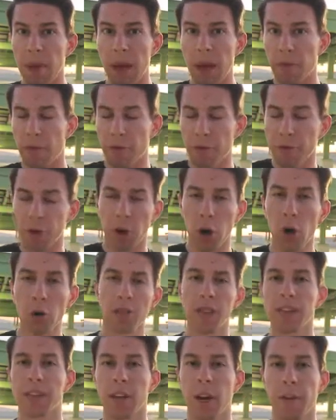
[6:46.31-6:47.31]

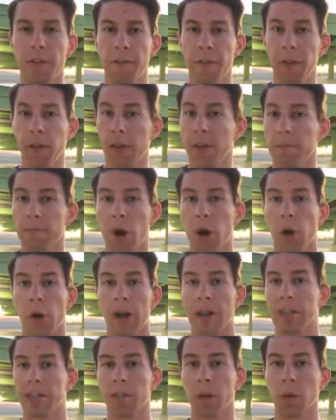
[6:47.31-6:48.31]
throws itself into limp mode.
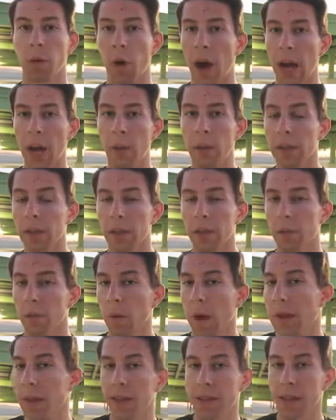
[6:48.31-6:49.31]
As to why we
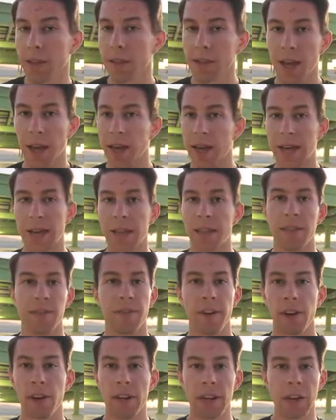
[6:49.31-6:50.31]
why it does that, it's a
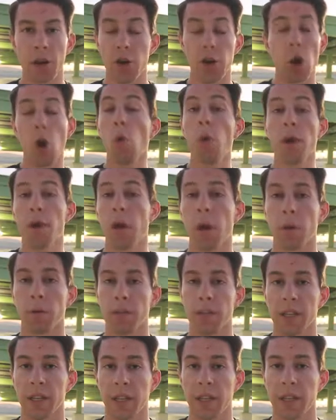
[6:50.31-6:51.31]
very no one
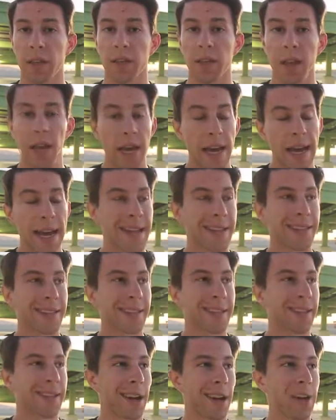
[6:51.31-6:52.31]
knows. It, it's it's
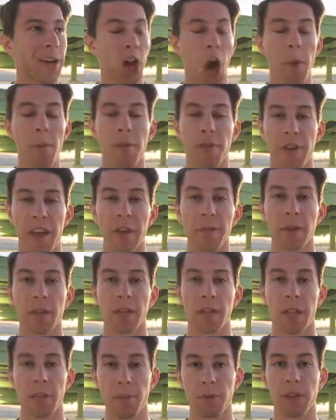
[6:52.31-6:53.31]
it's an uncommon thing, but
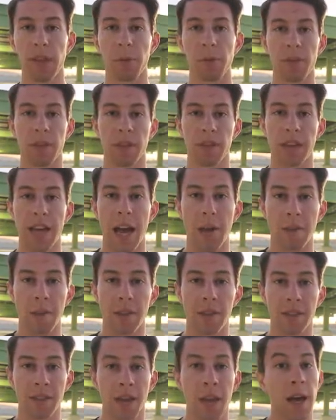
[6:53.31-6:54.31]
typically when this
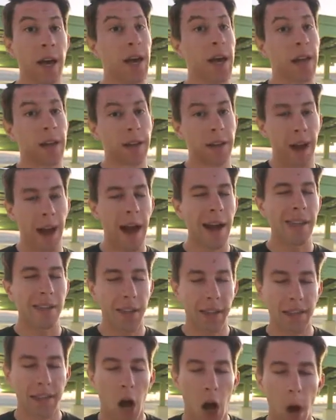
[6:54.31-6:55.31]
happens, guys
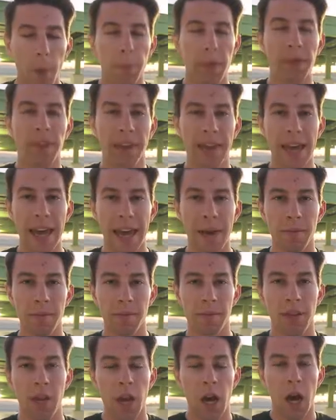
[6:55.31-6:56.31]
like to upgrade the
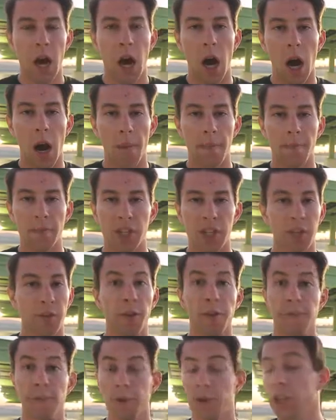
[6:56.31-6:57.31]
cams um, just
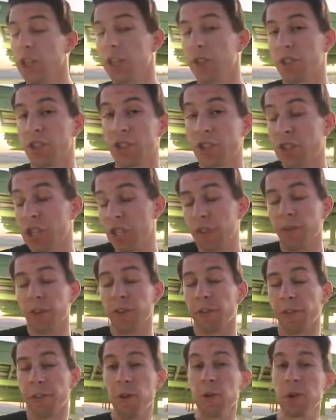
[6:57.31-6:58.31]
for just just
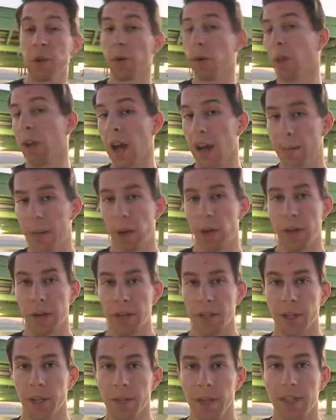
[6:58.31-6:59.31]
for future
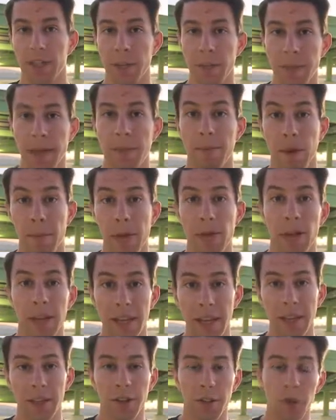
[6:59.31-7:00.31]
reliability. So is that something I'm going to be
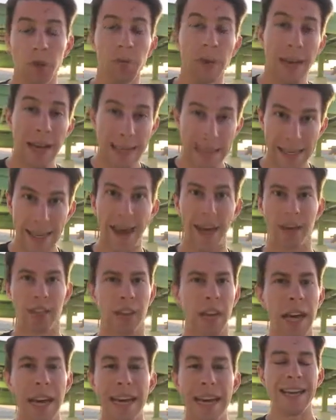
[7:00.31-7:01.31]
looking into?
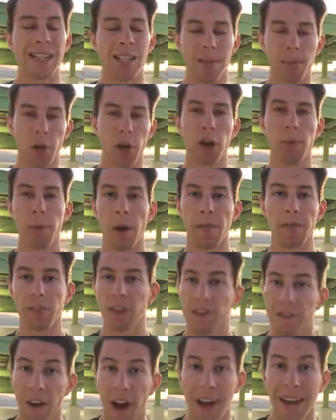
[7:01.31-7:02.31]
Yes. Is the motor
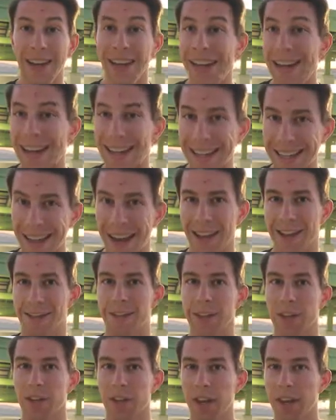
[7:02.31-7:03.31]
perfectly fine?
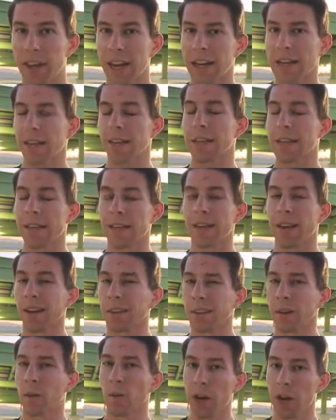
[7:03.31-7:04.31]
Yes. Is there anything I need to
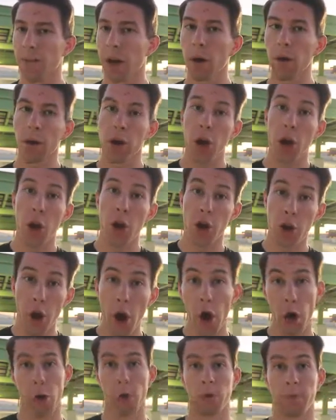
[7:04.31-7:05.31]
technically worry about?
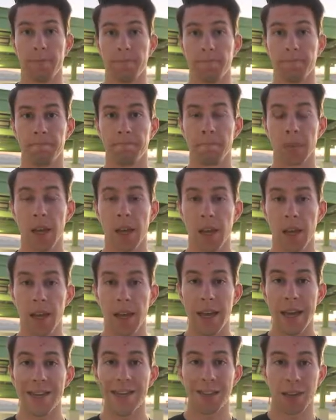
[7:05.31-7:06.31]
No.
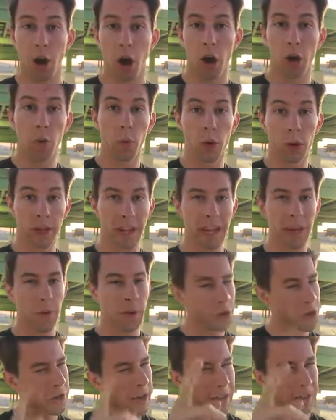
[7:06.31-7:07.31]
Is the car working?
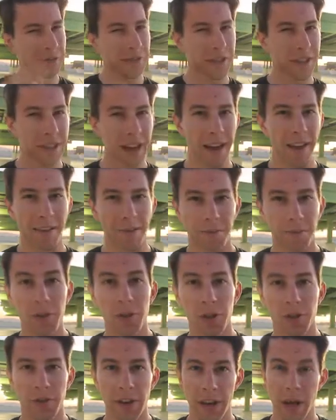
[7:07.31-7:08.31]
Well, you guys will see that in
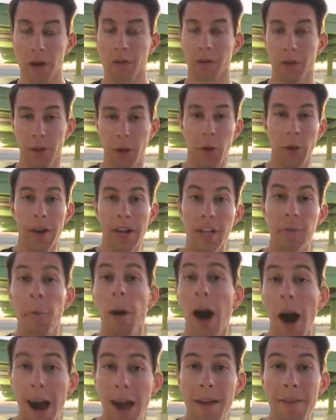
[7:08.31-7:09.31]
future videos, although it is
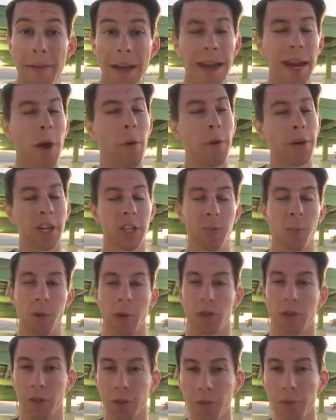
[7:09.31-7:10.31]
behind me. I don't want to
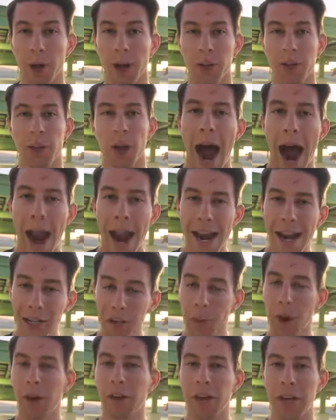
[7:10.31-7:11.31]
spoil too much. I
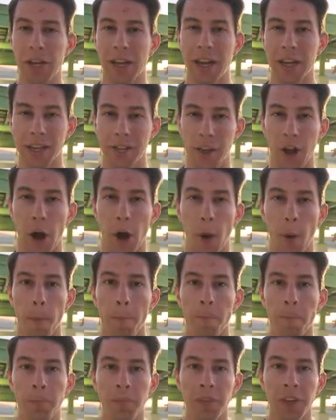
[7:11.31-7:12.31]
just want to let you guys know.
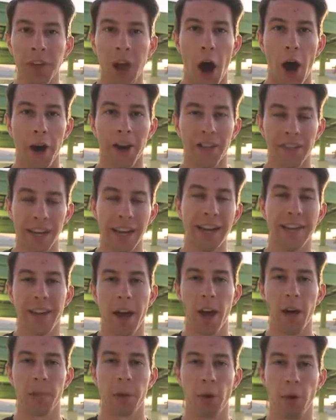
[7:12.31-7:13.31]
On our second
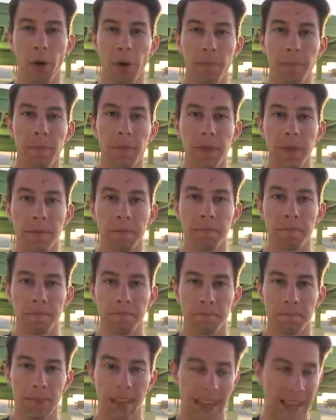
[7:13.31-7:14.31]
dyno pull,
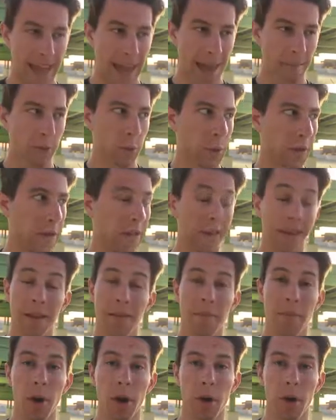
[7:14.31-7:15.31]
the cams went into
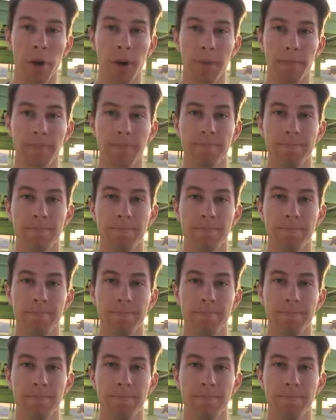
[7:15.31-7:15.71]
limp mode,